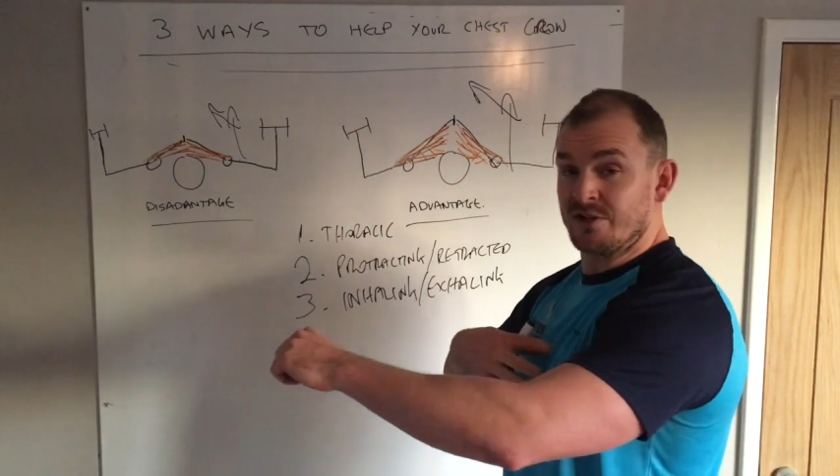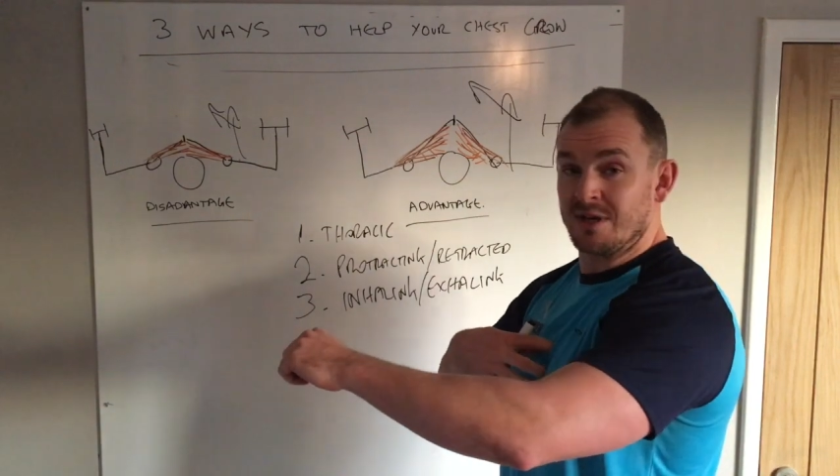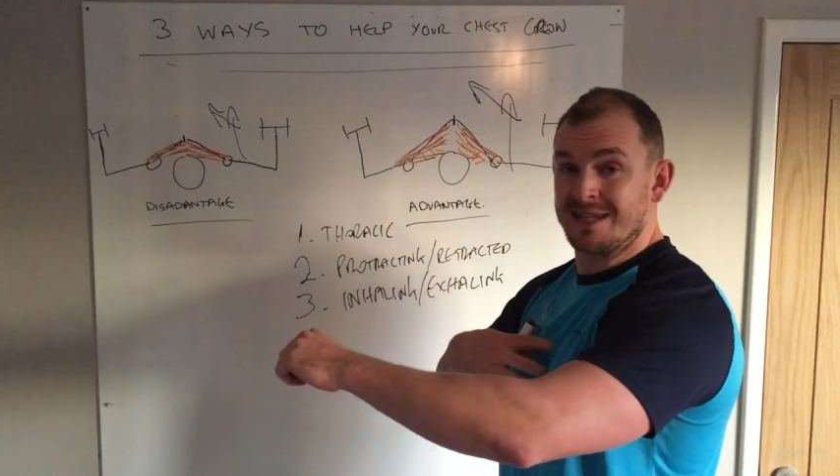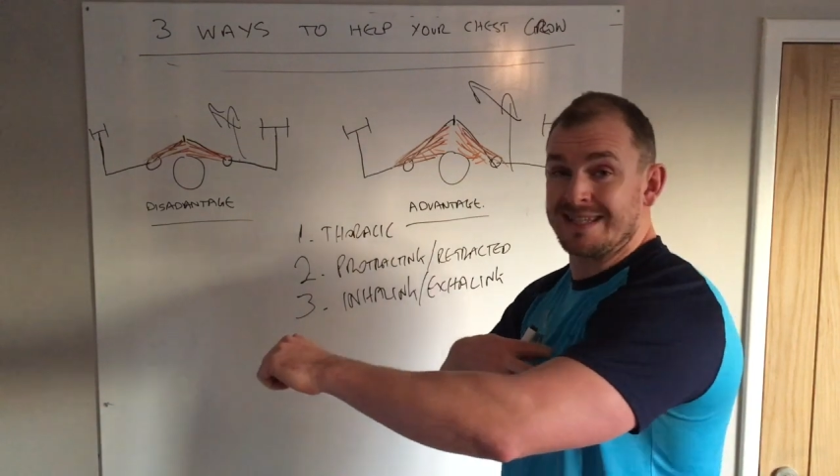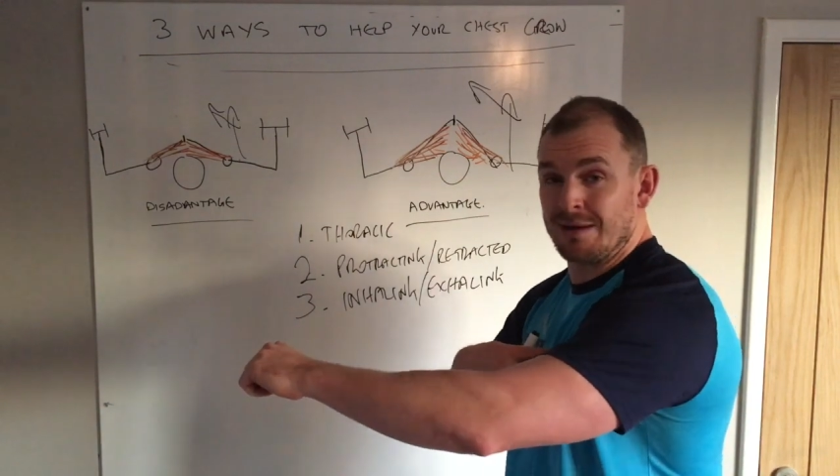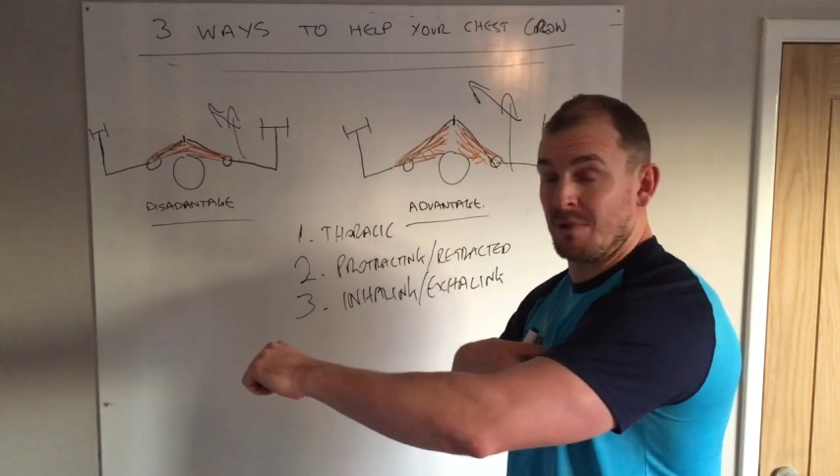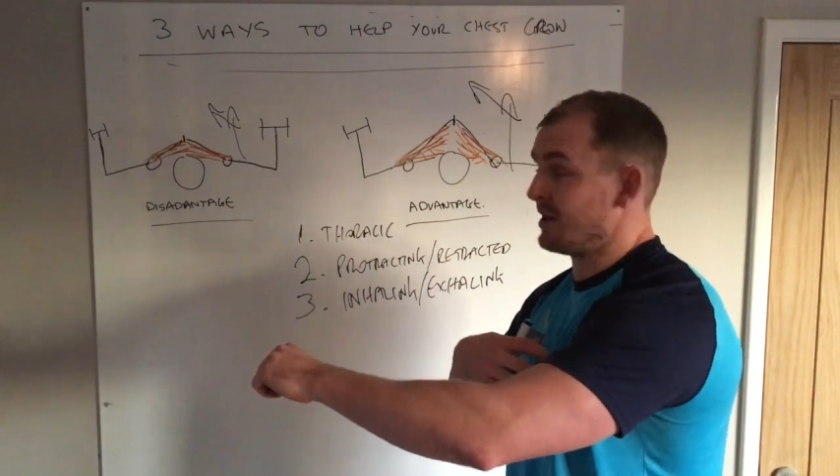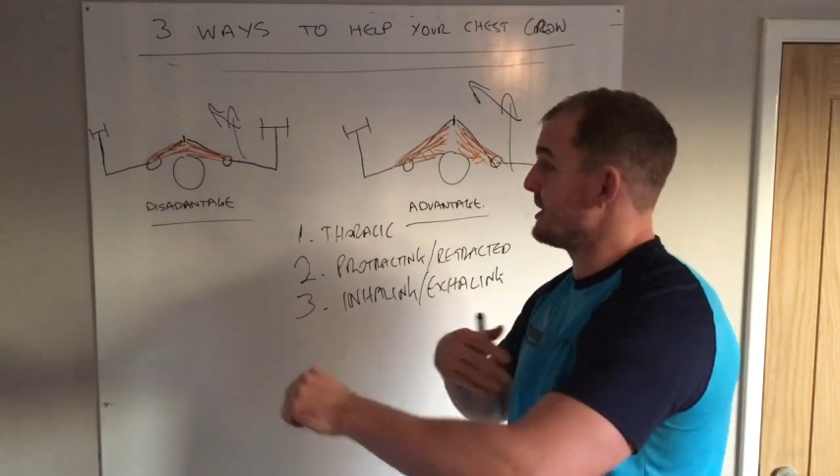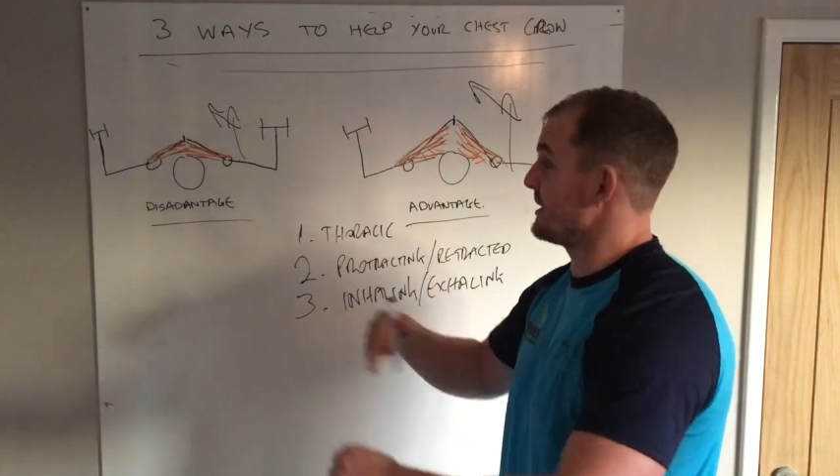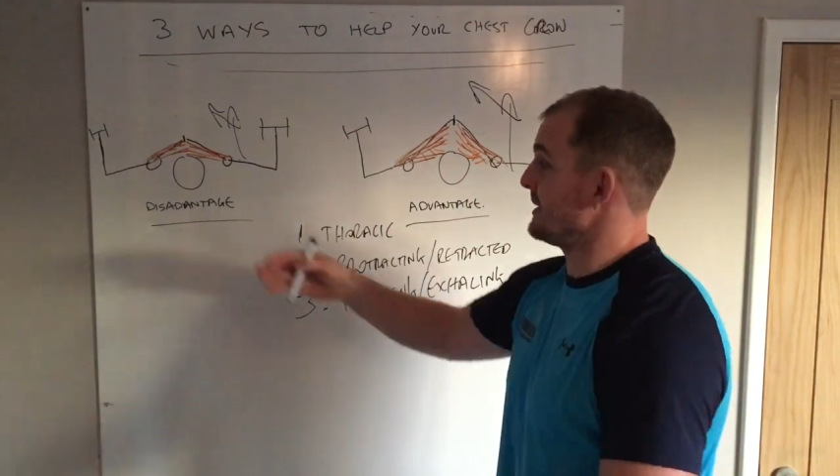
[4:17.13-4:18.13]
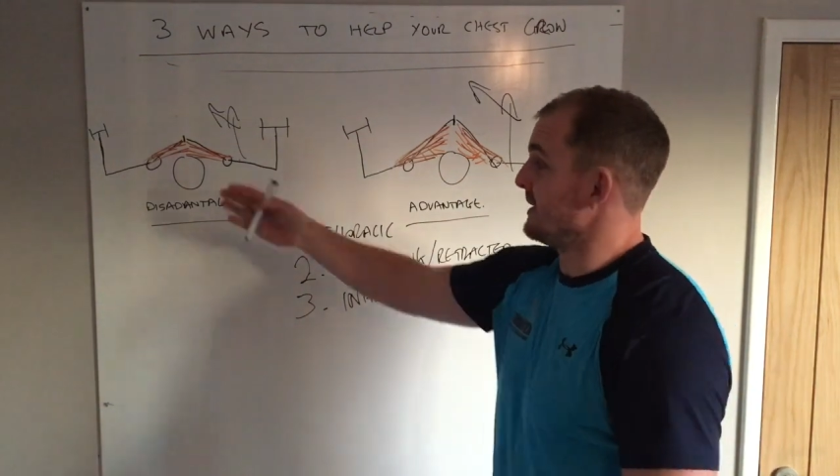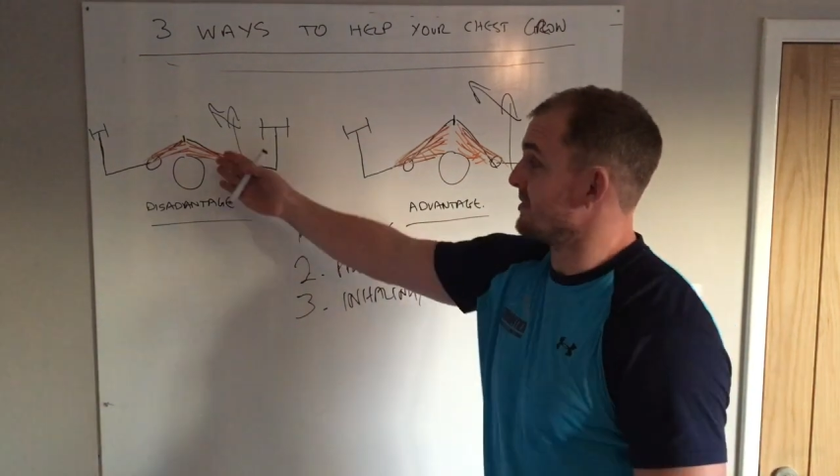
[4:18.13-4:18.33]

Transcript: going to sink my chest in,